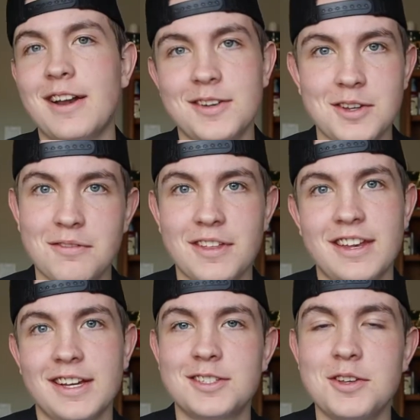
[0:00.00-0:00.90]
on you for the
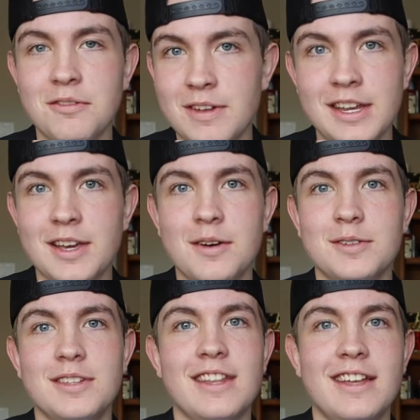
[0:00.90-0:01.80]
next two
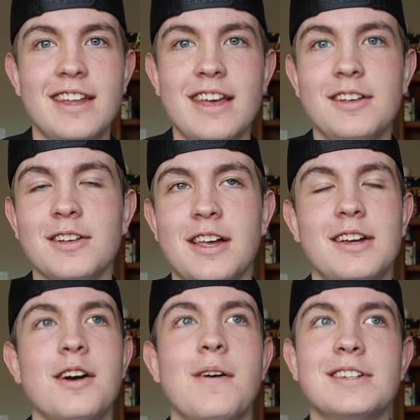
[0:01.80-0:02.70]
videos, and then you're
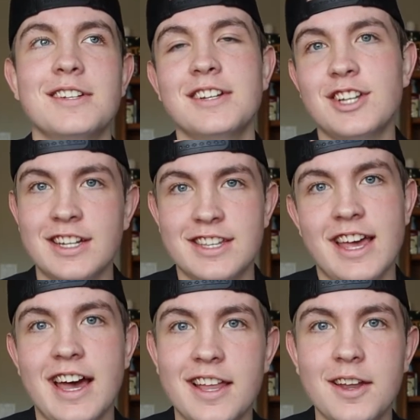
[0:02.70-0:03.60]
like, oh, I should have changed
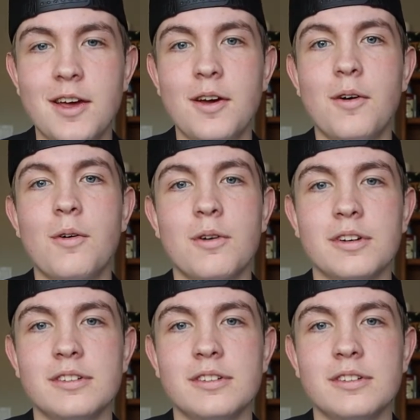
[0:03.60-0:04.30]
that, or